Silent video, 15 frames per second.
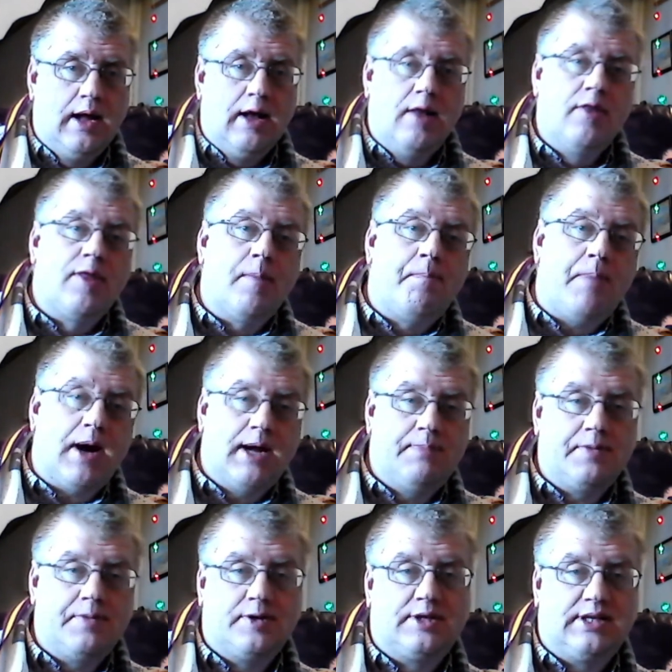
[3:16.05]
The
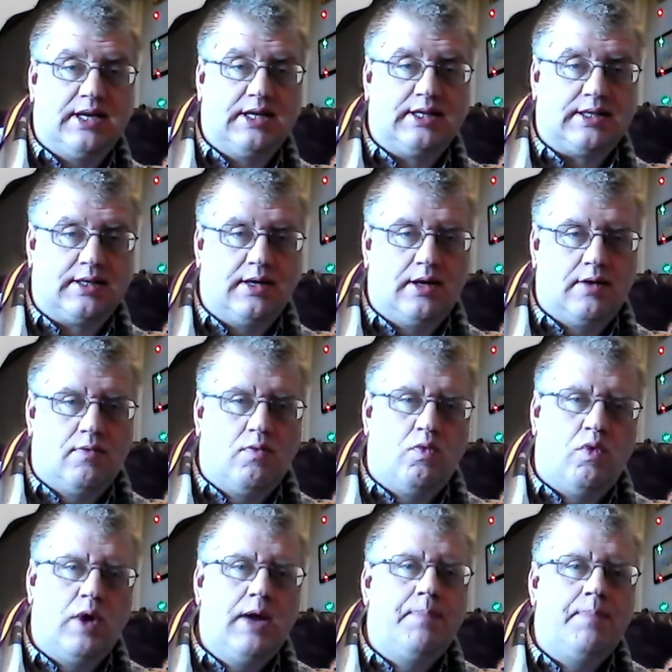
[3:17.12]
Bible says that
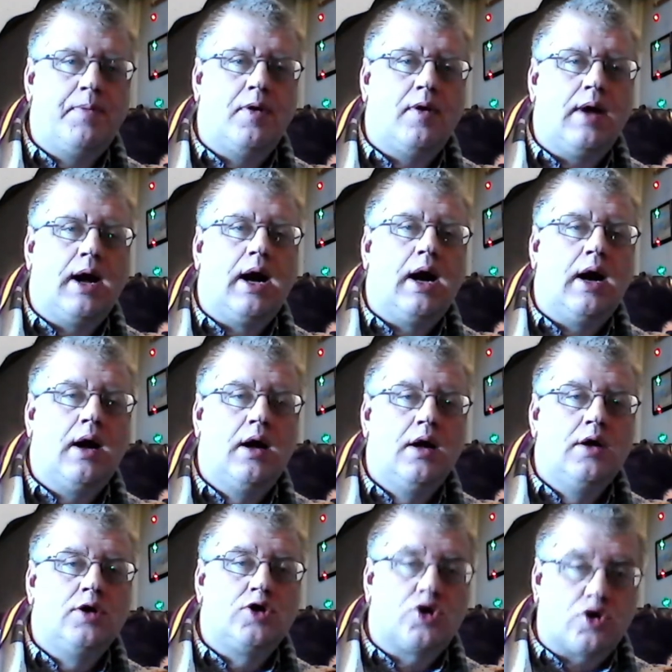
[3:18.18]
we put our
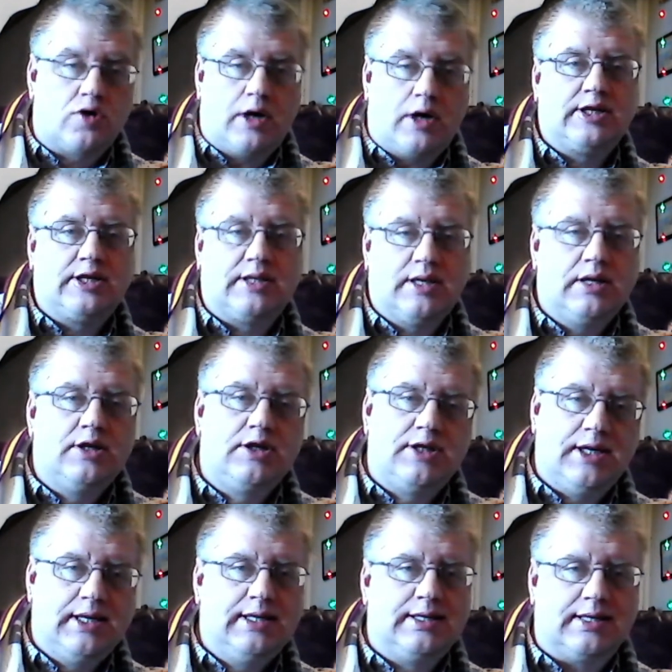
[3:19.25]
trust in
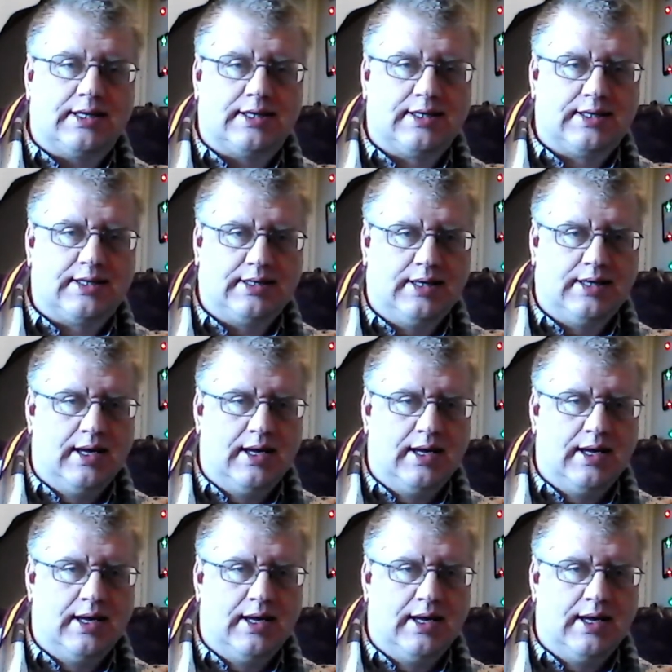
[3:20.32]
Jesus